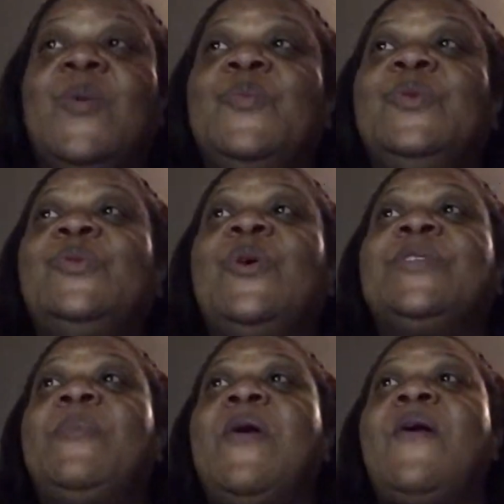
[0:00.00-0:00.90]
We
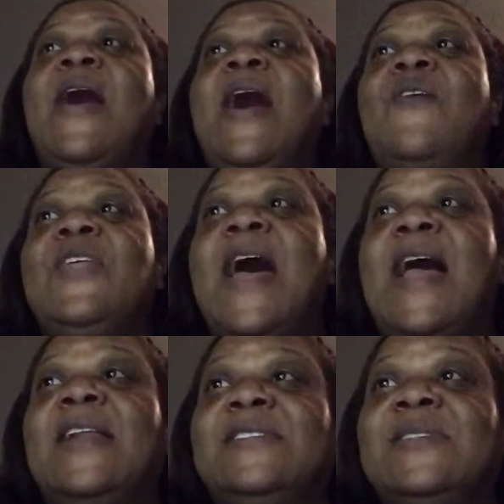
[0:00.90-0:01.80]
talked about how the
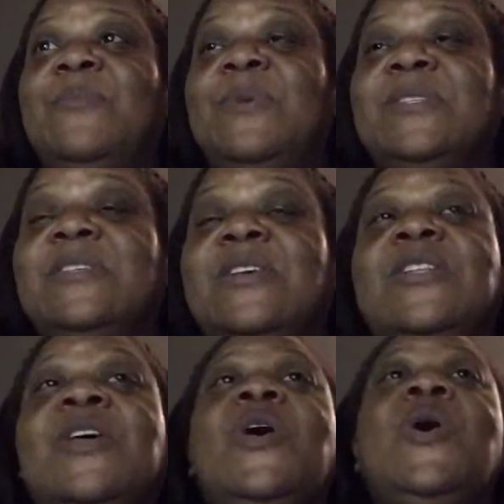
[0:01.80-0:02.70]
islands are
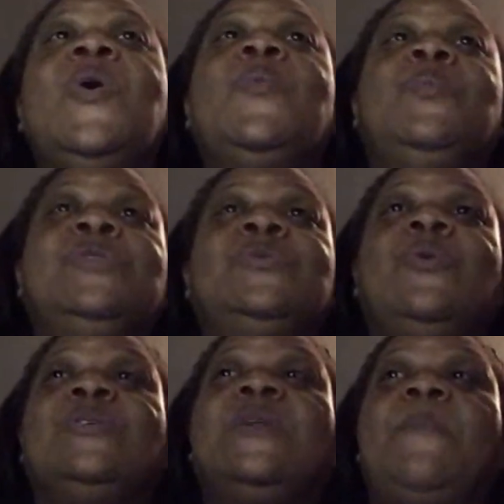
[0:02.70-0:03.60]
missing. We
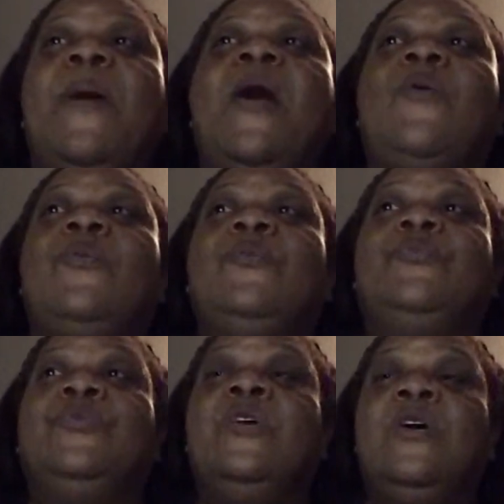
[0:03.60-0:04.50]
talked about
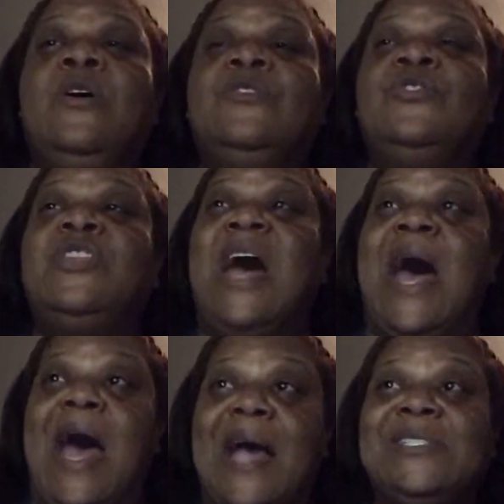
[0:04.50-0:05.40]
the
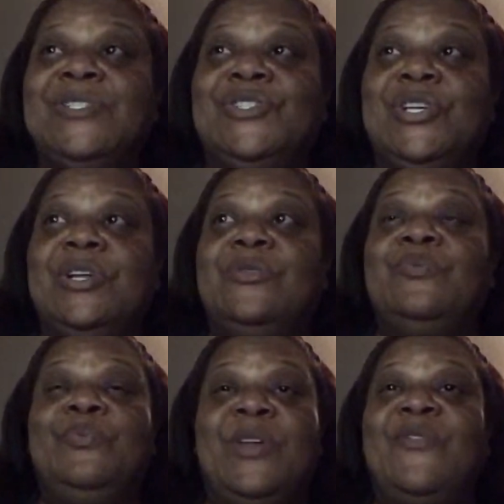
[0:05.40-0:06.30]
oxygen
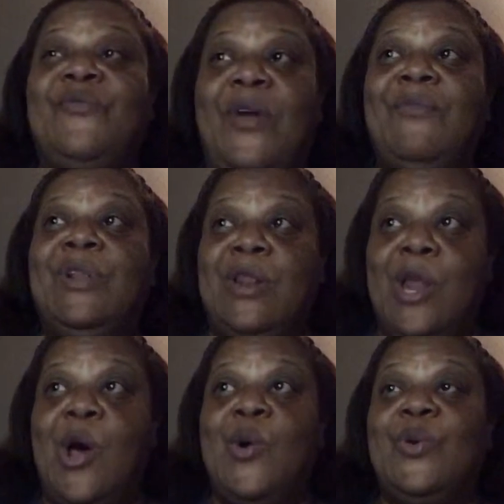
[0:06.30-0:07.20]
being very
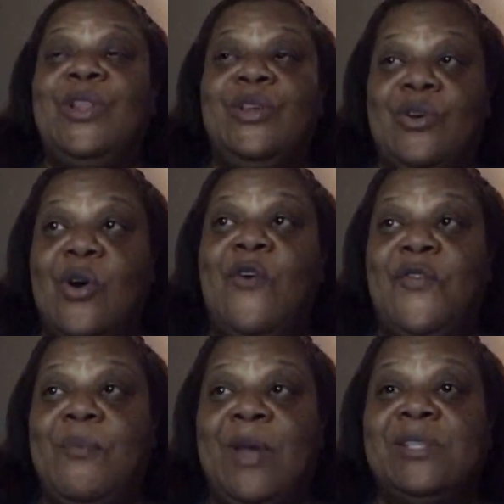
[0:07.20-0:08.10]
low in the Gulf
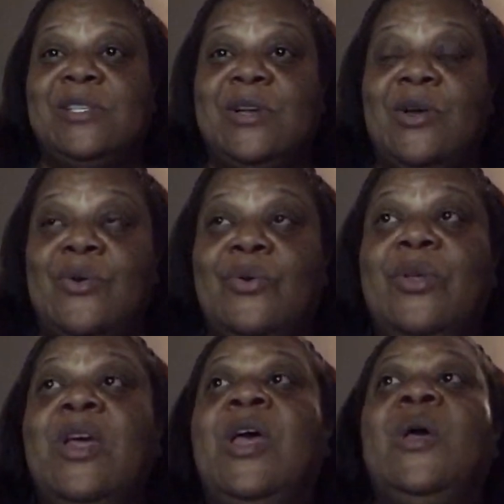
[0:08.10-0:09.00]
of Mexico.
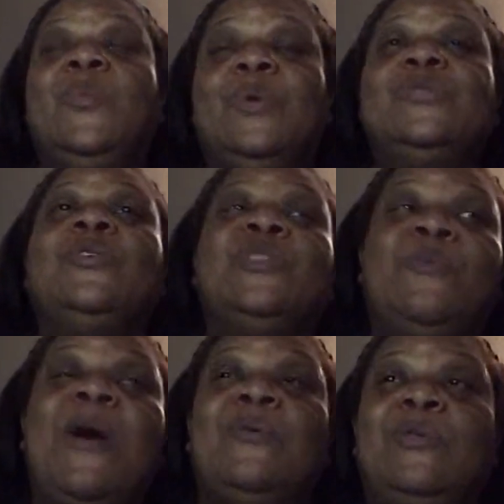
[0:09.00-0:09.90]
We talked
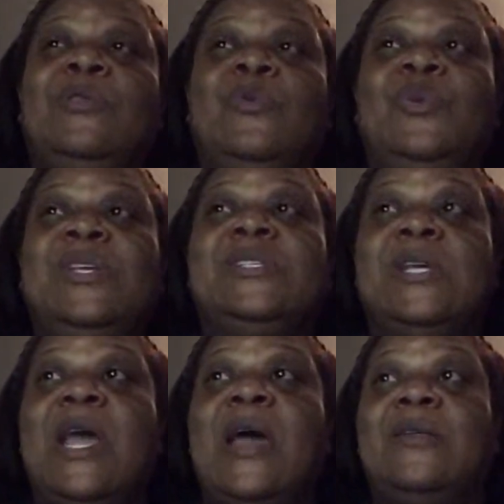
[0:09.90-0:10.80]
about
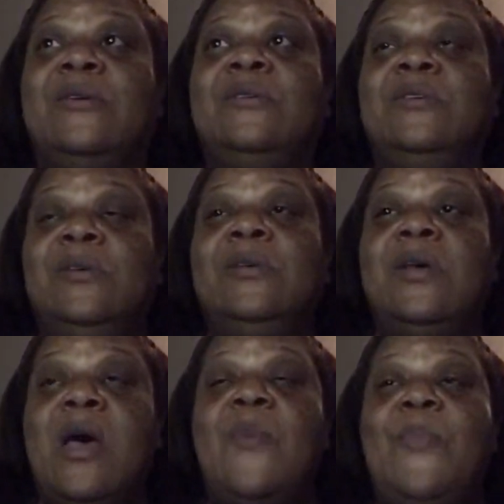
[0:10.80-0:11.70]
Louisiana
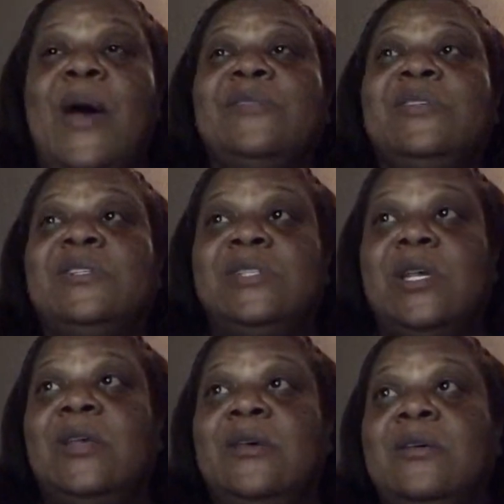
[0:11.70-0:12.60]
about to
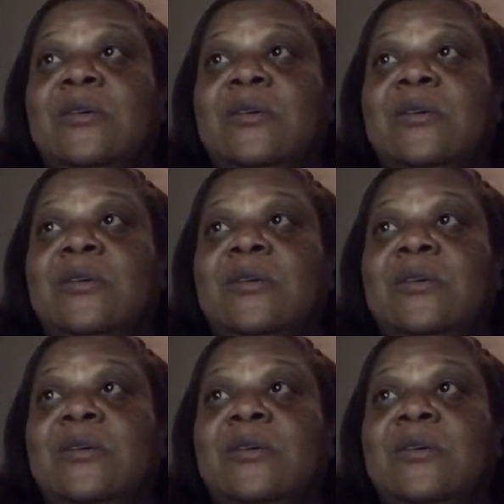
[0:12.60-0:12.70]
sink.